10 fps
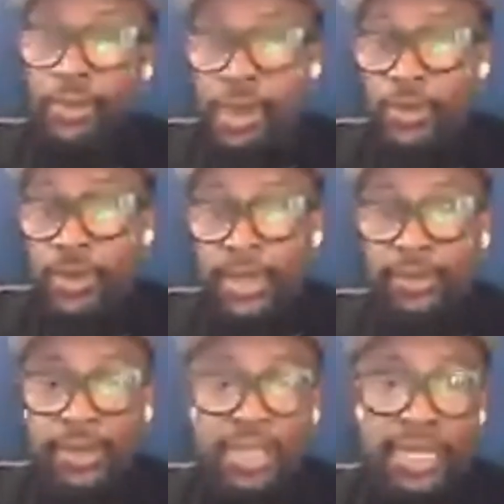it,
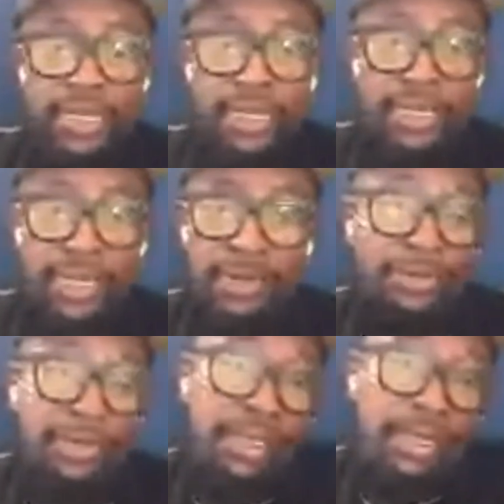it's it's up to
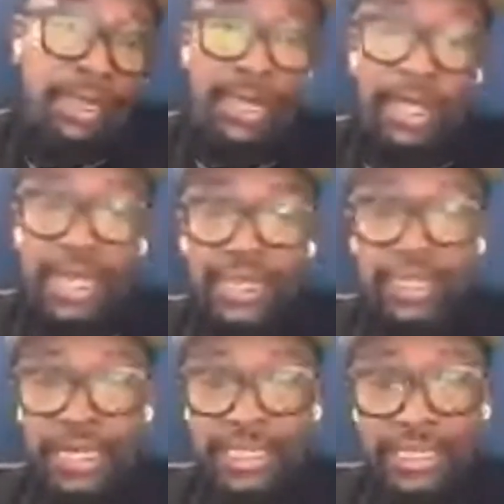you. It's, it's up to
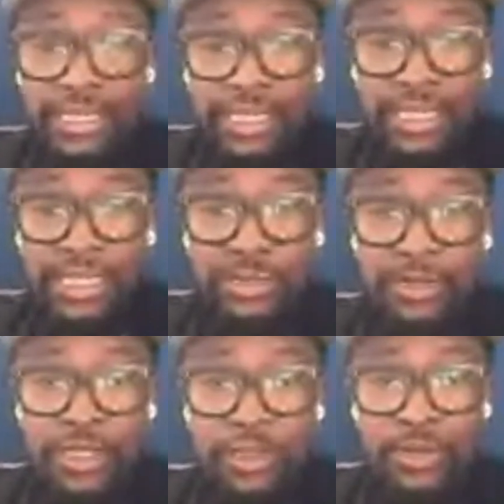what your
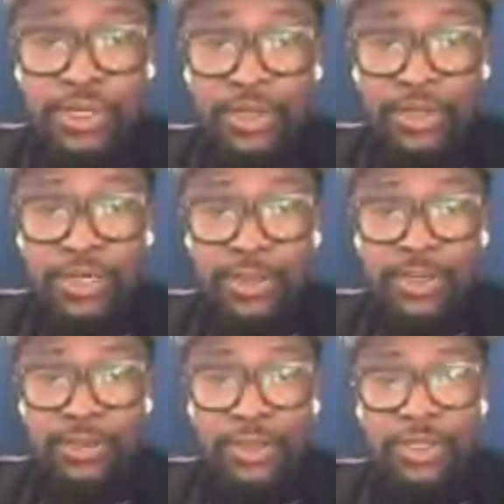your
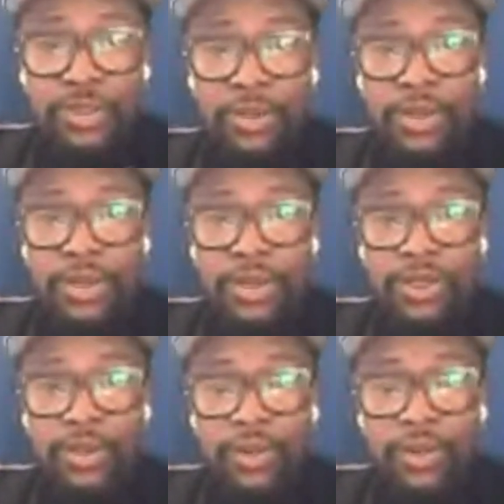your
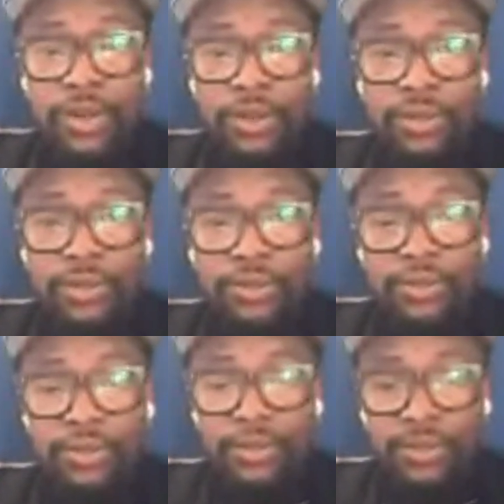talents allow you to do.
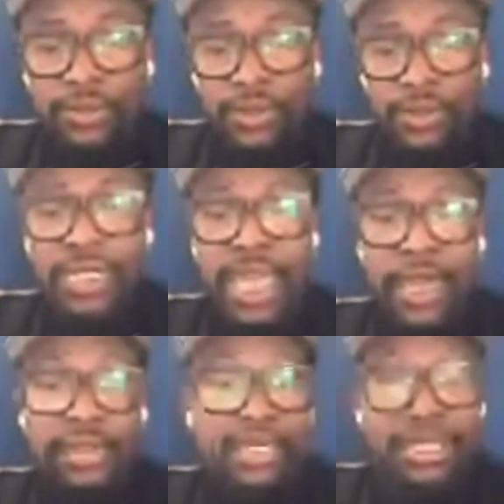If that makes any sense,
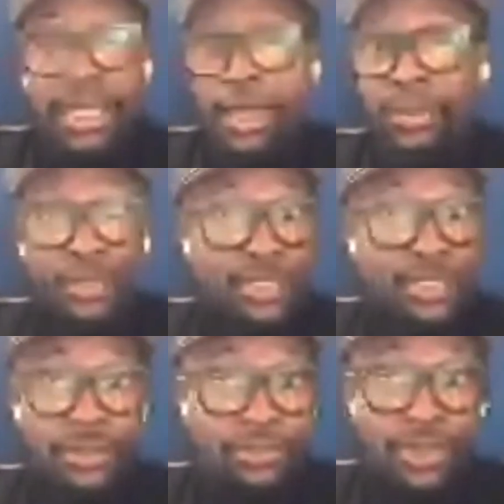because everybody can be
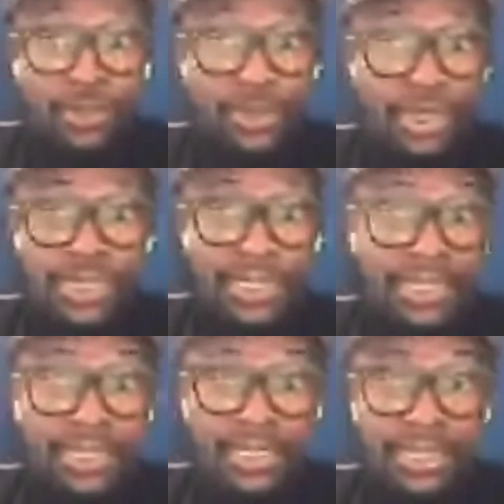on Broadway. You know,